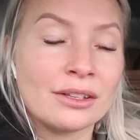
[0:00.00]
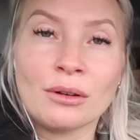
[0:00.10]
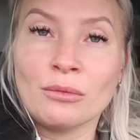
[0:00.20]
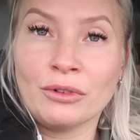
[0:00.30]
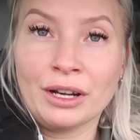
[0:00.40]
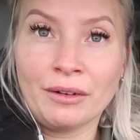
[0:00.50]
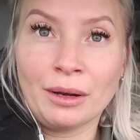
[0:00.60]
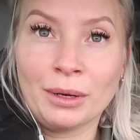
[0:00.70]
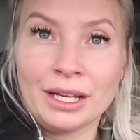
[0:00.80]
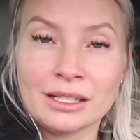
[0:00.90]
So I'm really, really
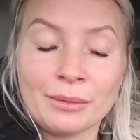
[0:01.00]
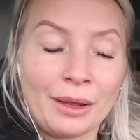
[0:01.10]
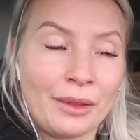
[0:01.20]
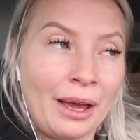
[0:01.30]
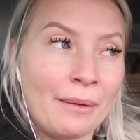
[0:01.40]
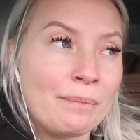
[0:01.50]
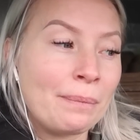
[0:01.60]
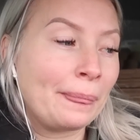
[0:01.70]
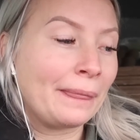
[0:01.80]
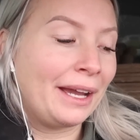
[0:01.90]
pleased about
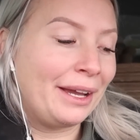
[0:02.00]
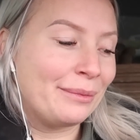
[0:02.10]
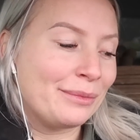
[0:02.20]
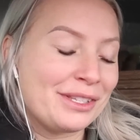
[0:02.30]
that.